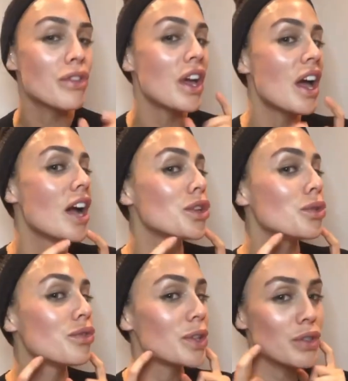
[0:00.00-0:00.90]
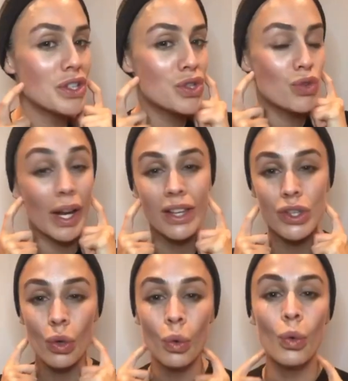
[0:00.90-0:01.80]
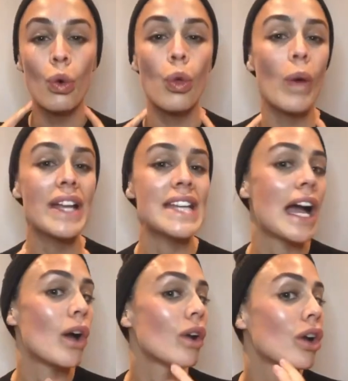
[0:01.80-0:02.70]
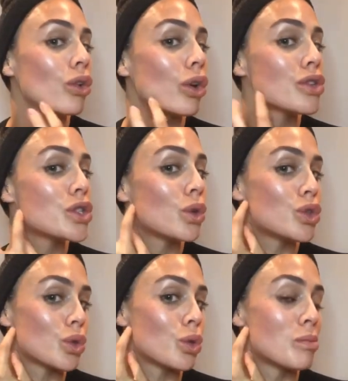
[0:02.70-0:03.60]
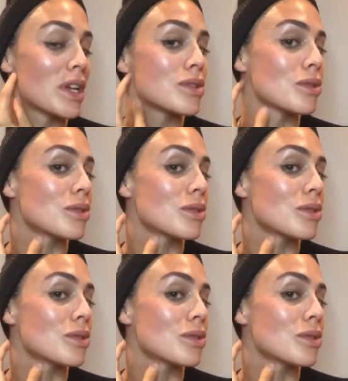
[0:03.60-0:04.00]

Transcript: and you'll feel this strengthen all the way down across your jaw muscles and